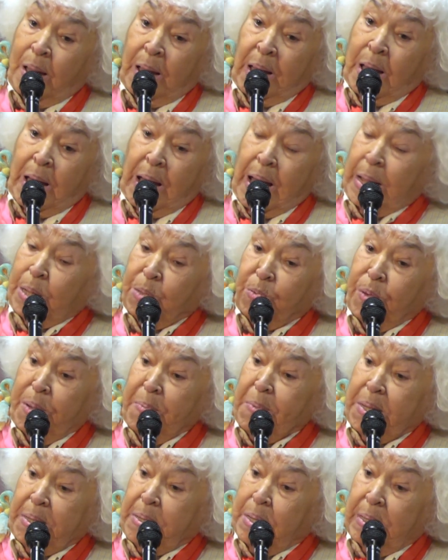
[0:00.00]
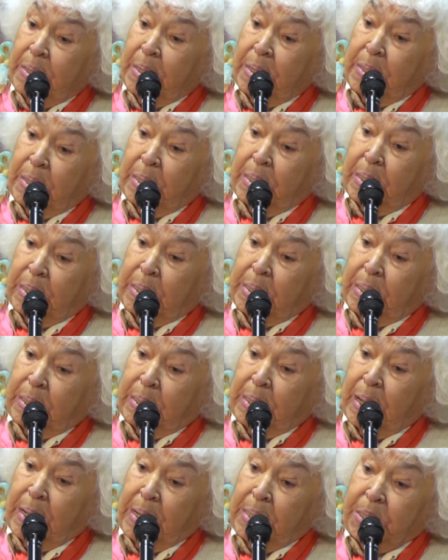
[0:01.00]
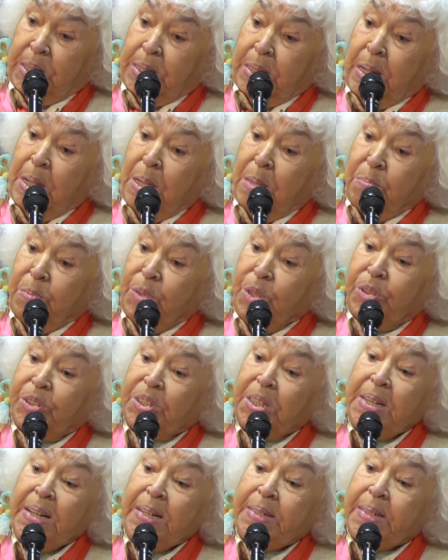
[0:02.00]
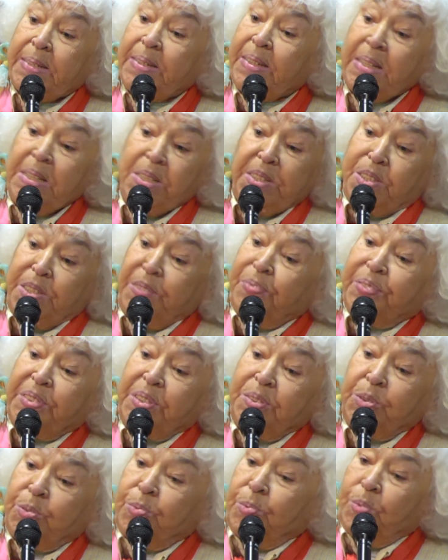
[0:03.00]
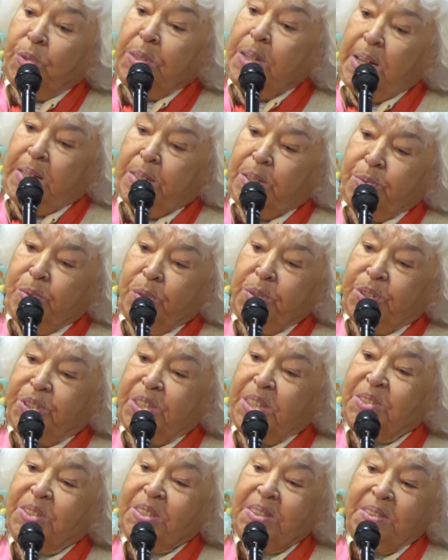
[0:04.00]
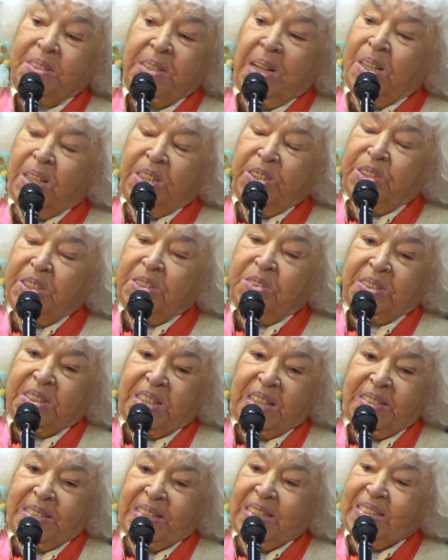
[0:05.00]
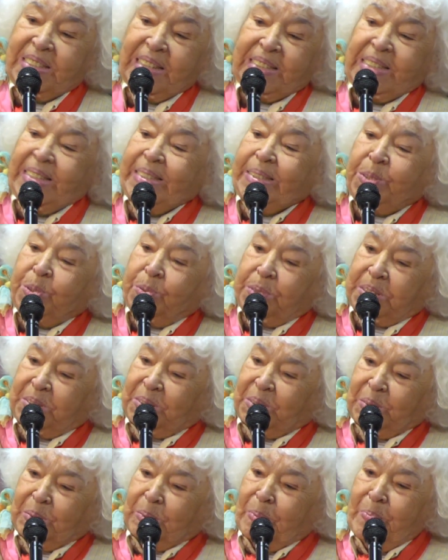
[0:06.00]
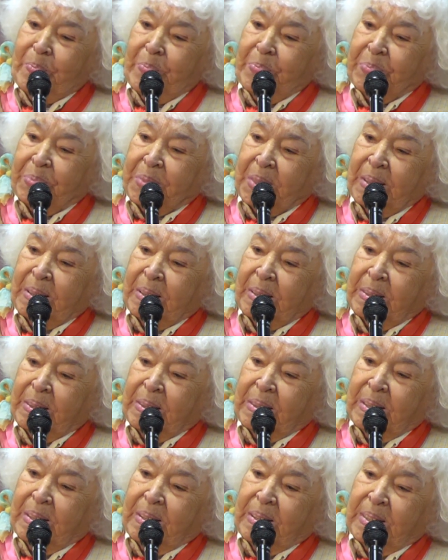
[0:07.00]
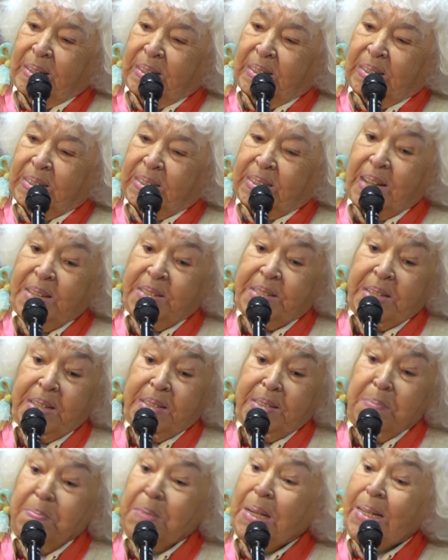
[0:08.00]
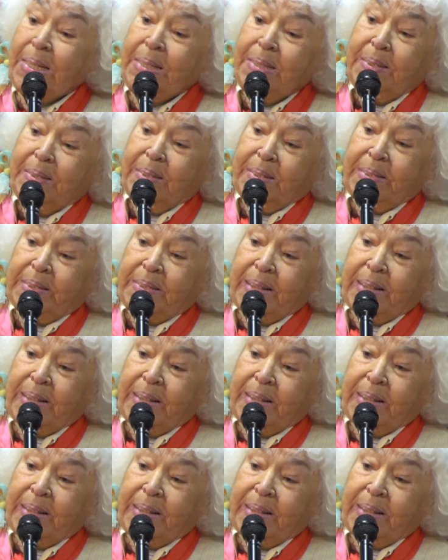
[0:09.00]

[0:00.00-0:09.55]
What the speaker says: And women are mutilated in different ways, not just cutting the clitoris. Cutting the mind.